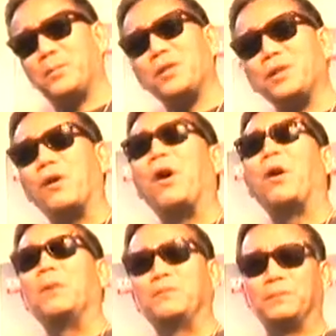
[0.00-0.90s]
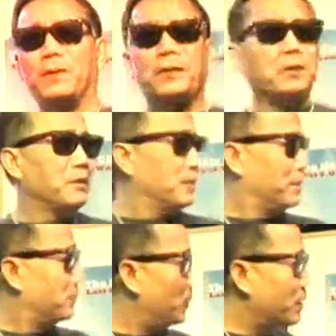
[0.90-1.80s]
Put it in your home,
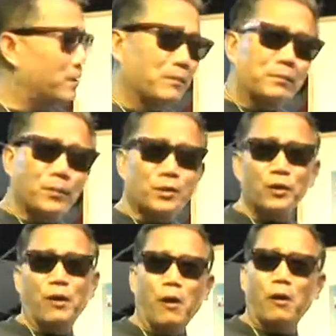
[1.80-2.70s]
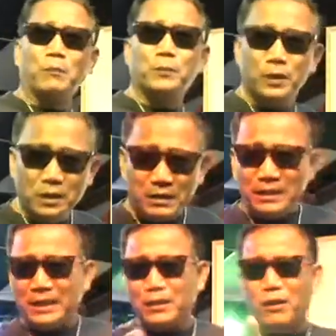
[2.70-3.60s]
put it in your home, put it
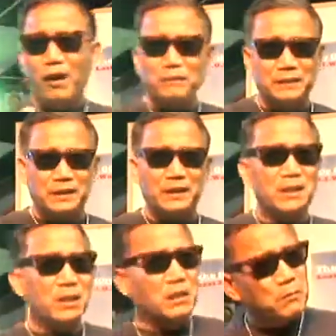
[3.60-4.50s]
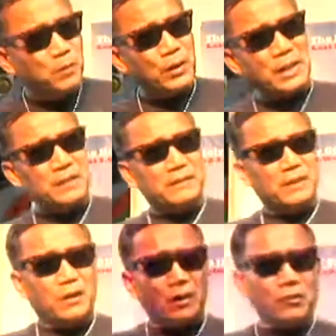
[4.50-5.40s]
in your office, put in,
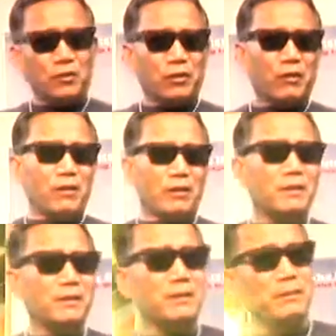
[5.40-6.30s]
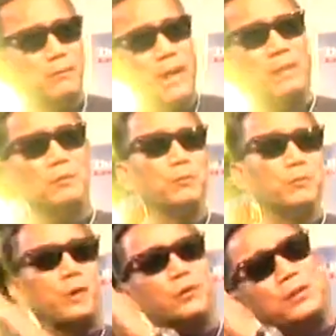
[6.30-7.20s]
you know, your bedroom
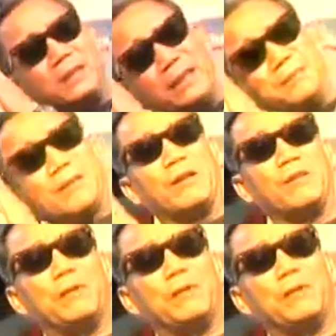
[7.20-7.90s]
when you sleep, you know,